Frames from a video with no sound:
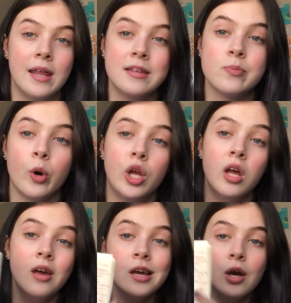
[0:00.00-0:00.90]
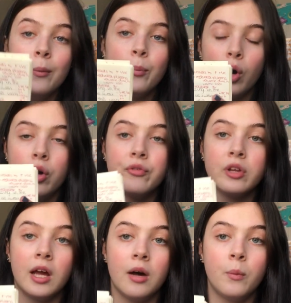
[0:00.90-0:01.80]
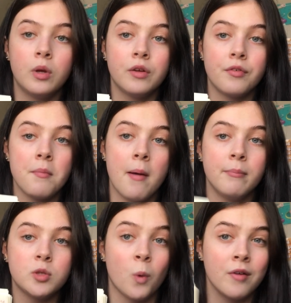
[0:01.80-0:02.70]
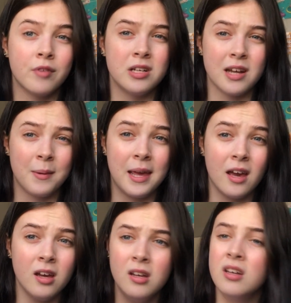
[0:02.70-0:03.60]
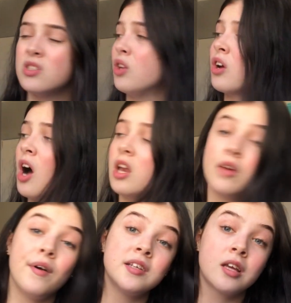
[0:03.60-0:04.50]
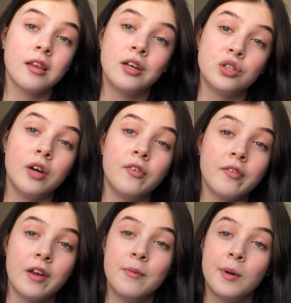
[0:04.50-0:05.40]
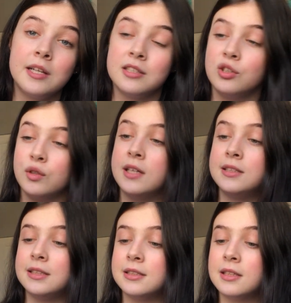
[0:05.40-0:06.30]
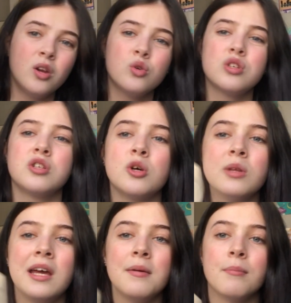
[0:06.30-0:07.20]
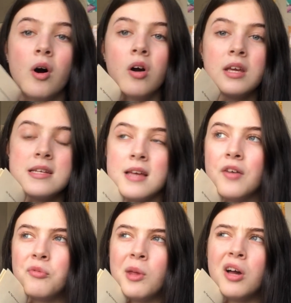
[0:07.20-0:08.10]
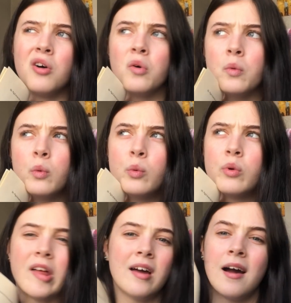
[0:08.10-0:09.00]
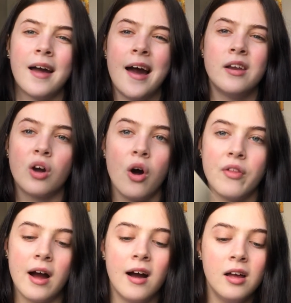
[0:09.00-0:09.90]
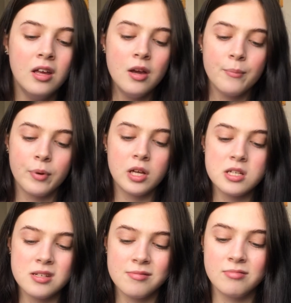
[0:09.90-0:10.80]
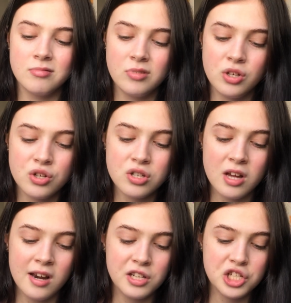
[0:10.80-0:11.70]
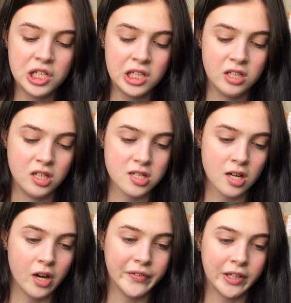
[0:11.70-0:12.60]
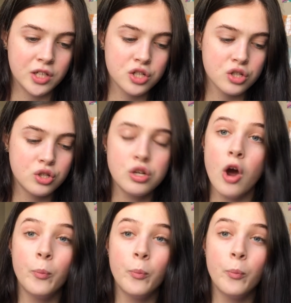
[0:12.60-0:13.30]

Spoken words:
at this point, but hopefully I will have remembered what I've written down here. So the cardiovascular drift, if anybody's interested. And also don't like mark yourself and be like, oh, I kind of got that, because you're just kind of cheating yourself. Like, there's just no